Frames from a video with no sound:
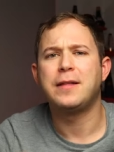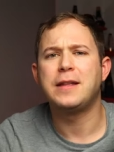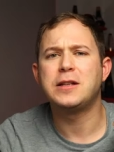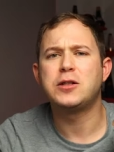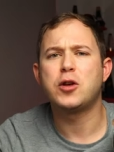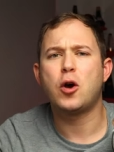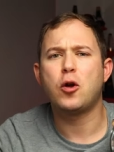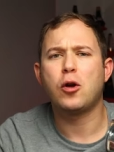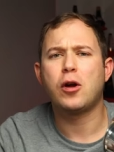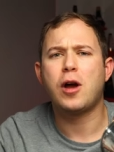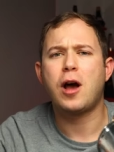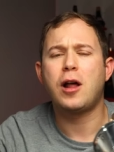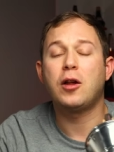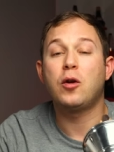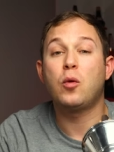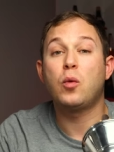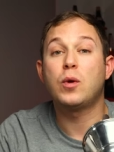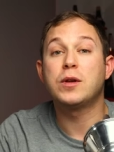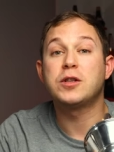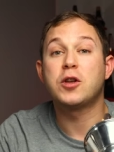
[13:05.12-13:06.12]
The tonal
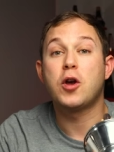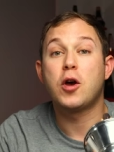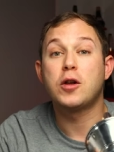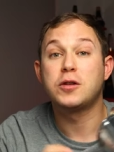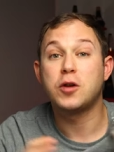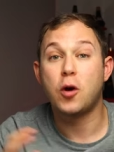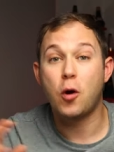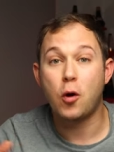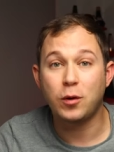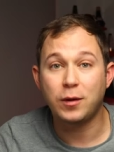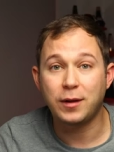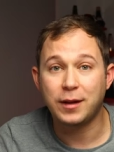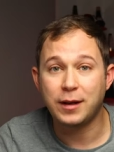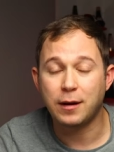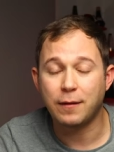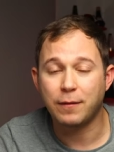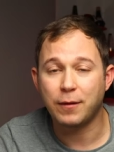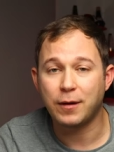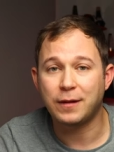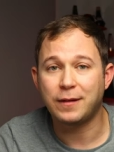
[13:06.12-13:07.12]
color was totally
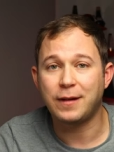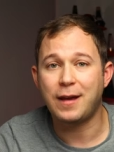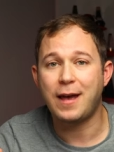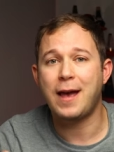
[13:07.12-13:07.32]
different